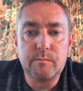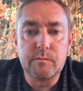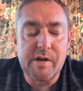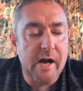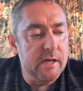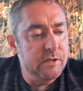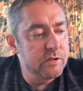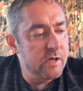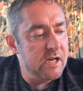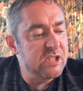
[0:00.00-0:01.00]
that
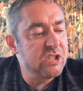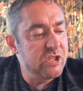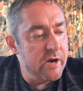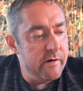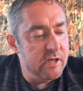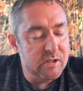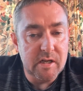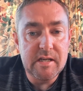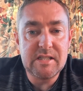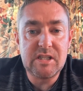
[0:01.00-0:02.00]
is a serious
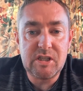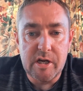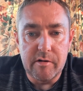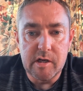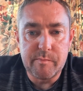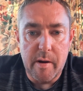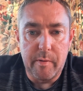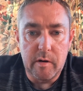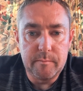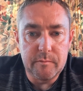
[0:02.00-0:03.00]

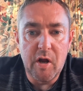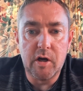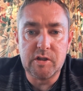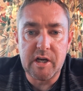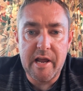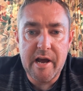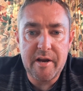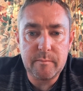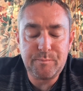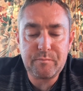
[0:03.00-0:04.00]
pepper. Non-chili
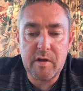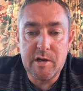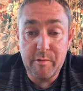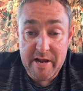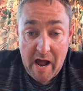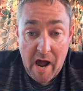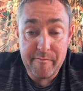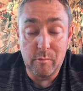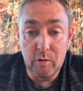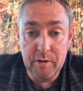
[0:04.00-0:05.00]
head. You eat
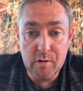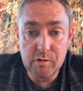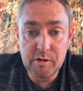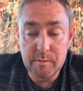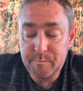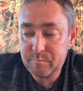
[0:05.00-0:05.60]
half of one of those,